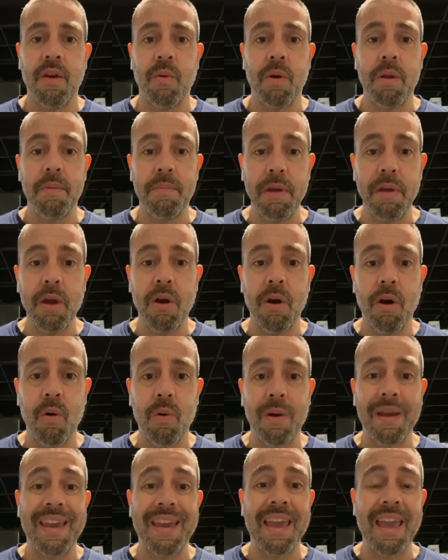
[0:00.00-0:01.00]
be
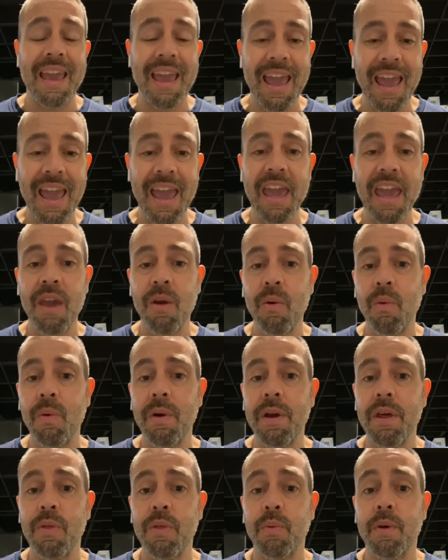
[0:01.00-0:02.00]
okay
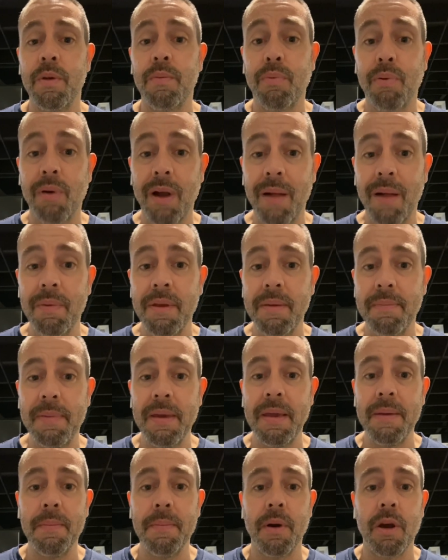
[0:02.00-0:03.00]
with would probably
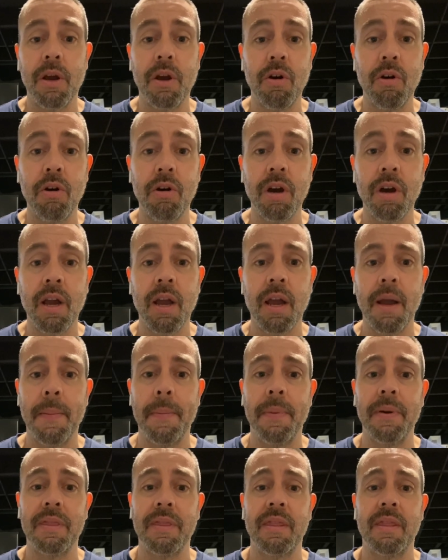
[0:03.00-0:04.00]
be McCook,
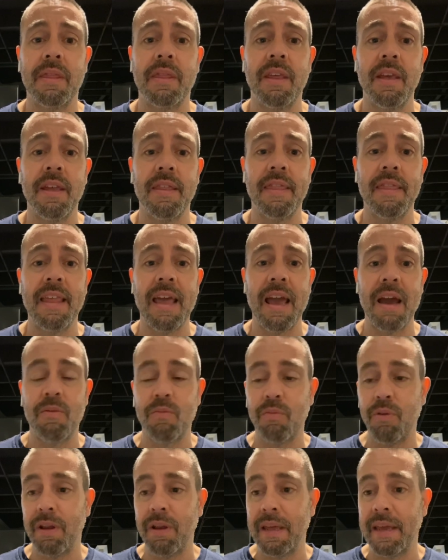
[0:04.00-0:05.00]
but then that
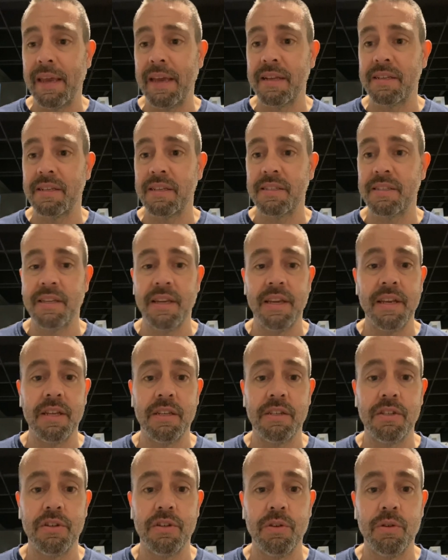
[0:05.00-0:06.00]
really gets us
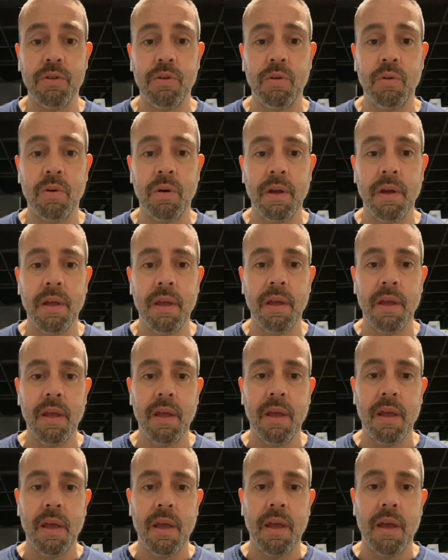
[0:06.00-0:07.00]
into
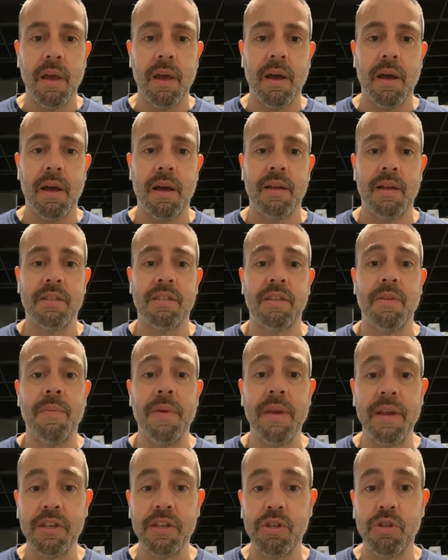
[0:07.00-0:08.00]
some
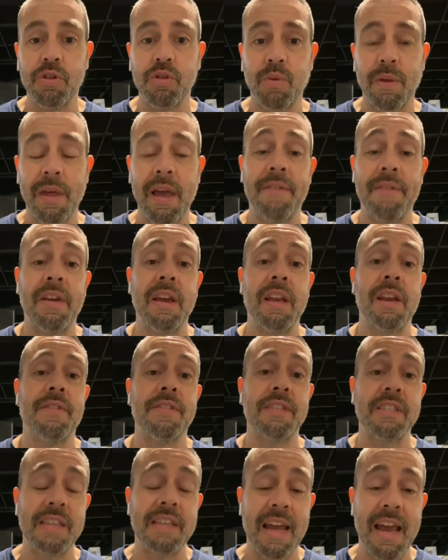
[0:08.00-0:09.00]
issues with having
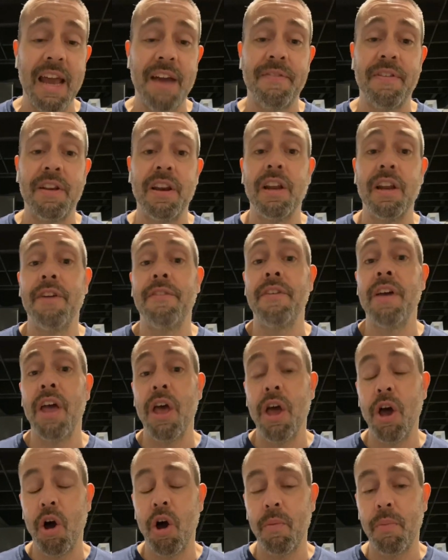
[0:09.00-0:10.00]
enough staff and enough
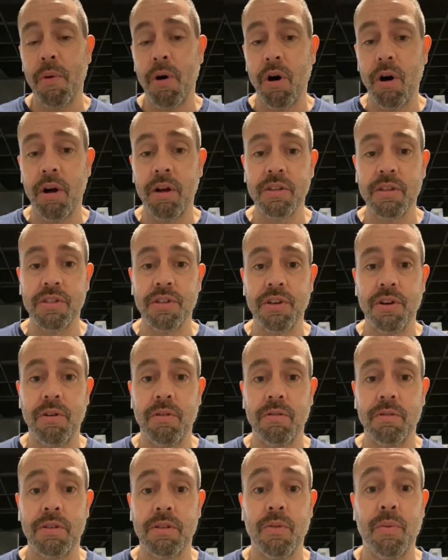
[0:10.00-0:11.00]
help
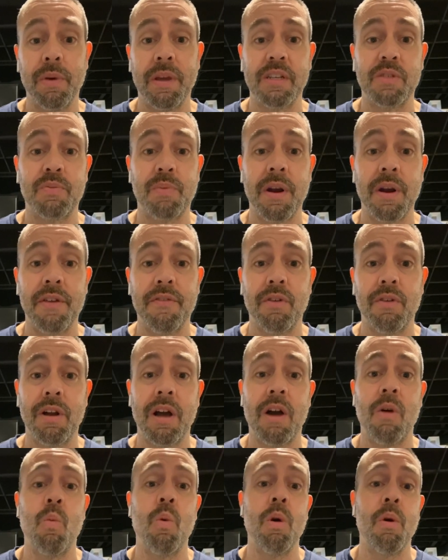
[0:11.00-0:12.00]
also that we could spread everyone
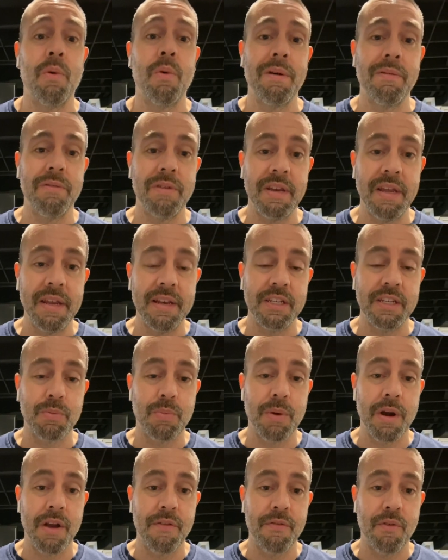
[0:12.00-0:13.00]
out where we would need to
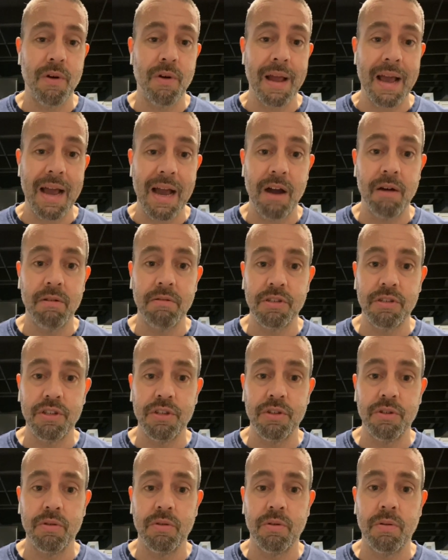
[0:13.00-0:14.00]
spread everyone out
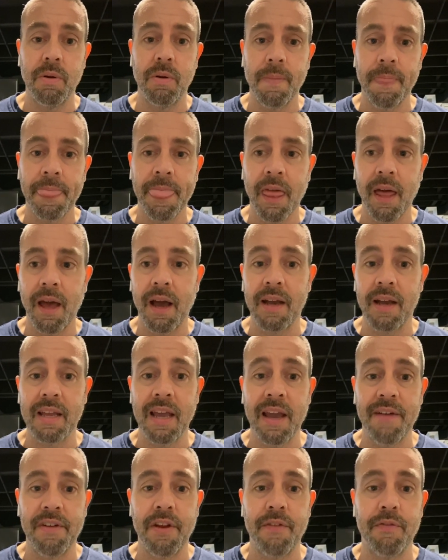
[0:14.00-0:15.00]
to
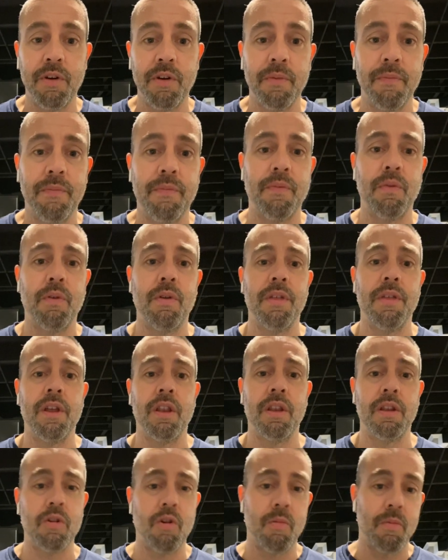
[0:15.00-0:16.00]
have enough room for the
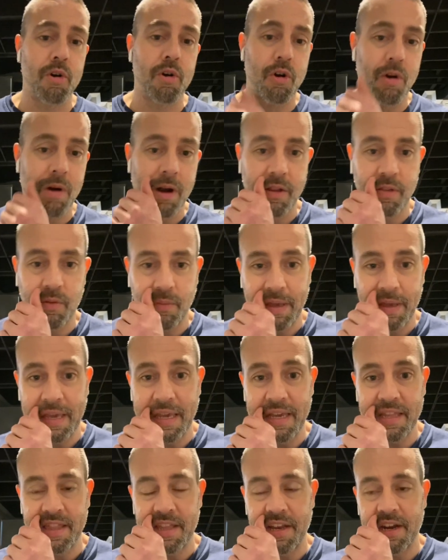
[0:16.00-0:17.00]
normal crowd that we
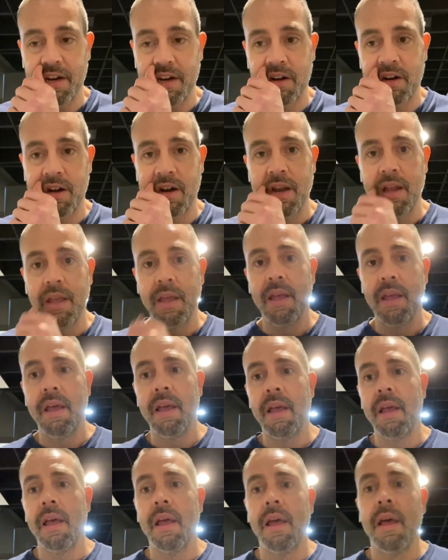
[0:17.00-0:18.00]
get there.
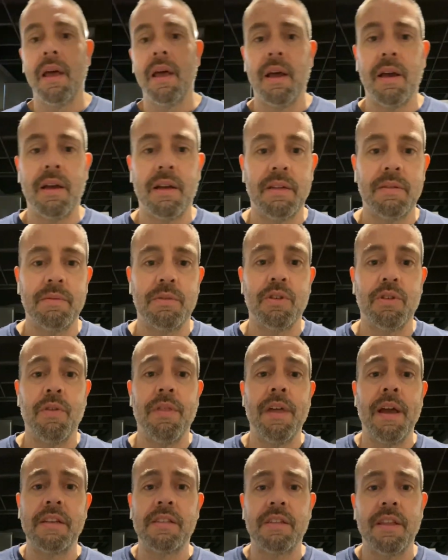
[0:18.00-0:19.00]
So
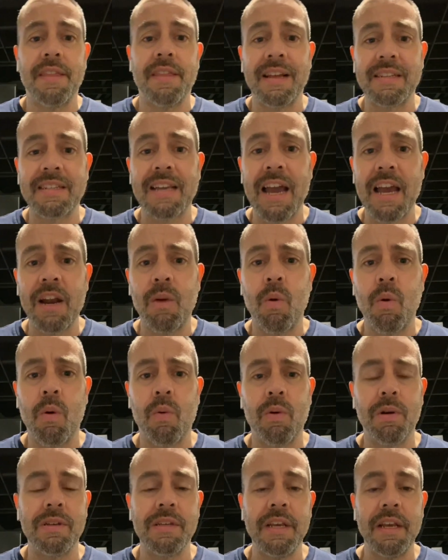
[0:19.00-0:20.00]
that's kind of what
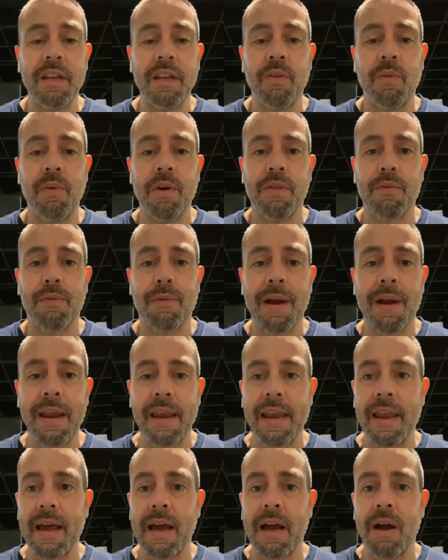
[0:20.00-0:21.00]
we're dealing with
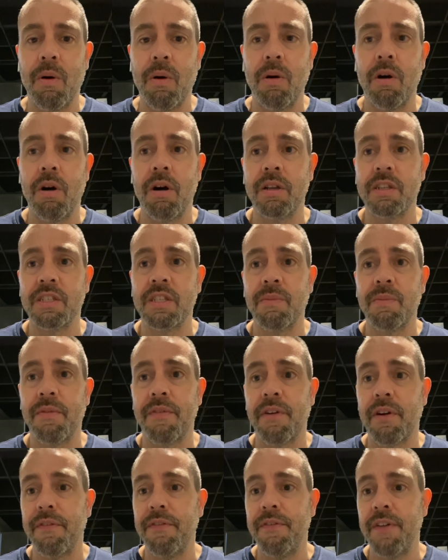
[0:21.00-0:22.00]
right now on some of
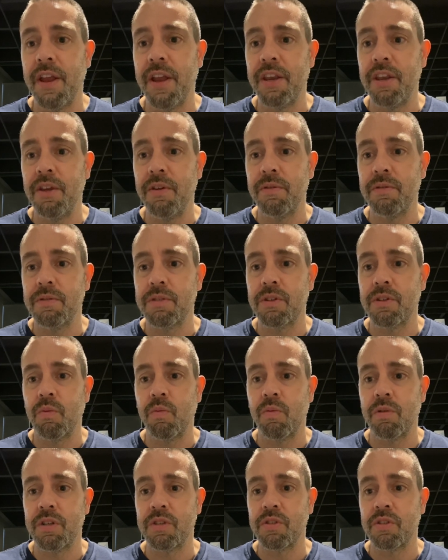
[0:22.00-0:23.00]
our venues.
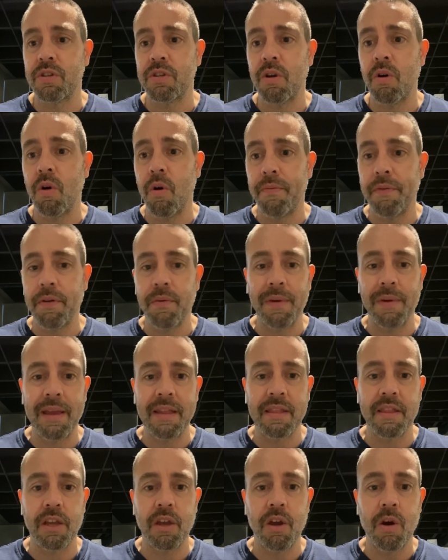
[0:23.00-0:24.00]
We're just, hopefully we
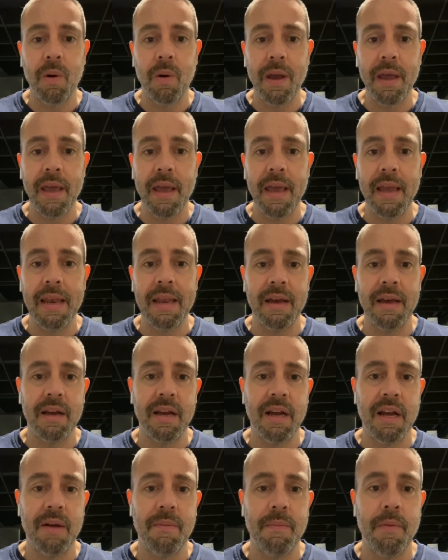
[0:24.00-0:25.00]
get the go ahead.
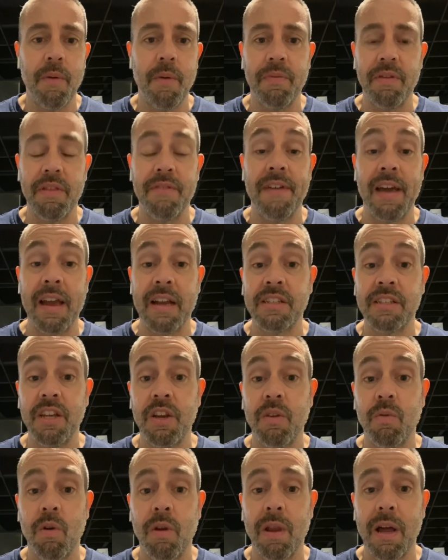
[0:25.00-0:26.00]
Hopefully the
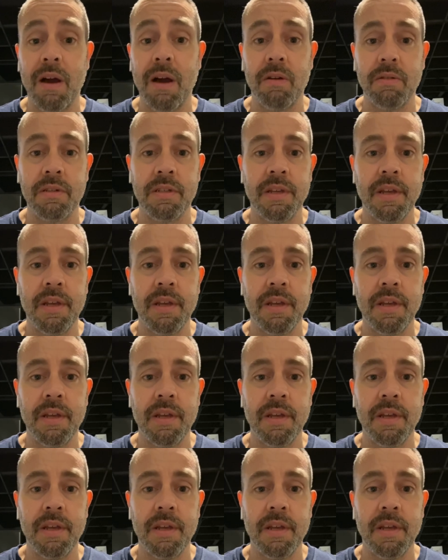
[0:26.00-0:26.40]
vaccine rollout